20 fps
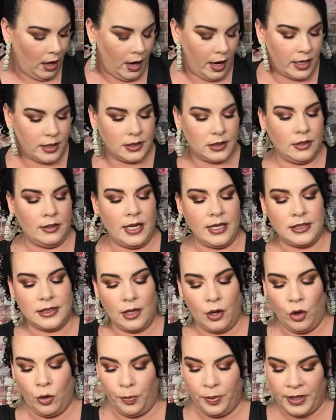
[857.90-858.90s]
All right, so
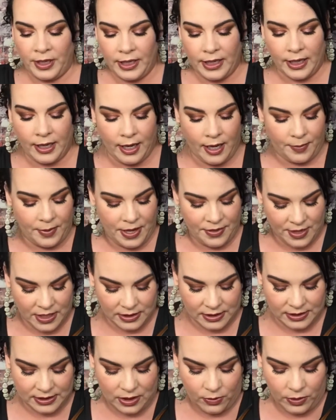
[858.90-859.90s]
let's open it up and
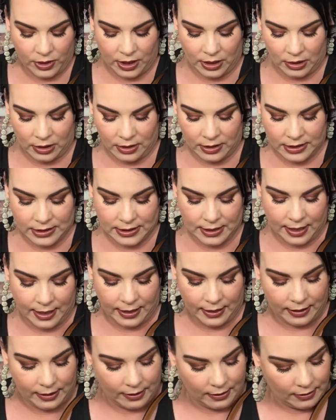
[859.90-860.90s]
then see what it looks
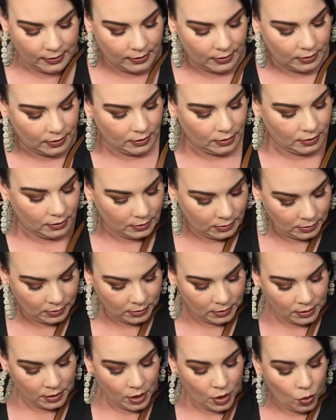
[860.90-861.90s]
like.
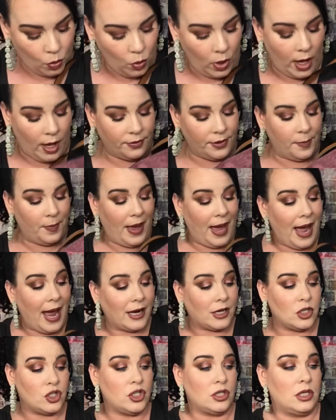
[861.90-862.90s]
Well, the
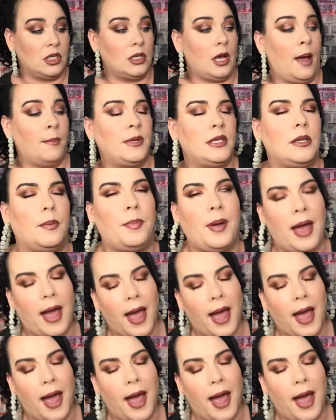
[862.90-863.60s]
packaging, I mean the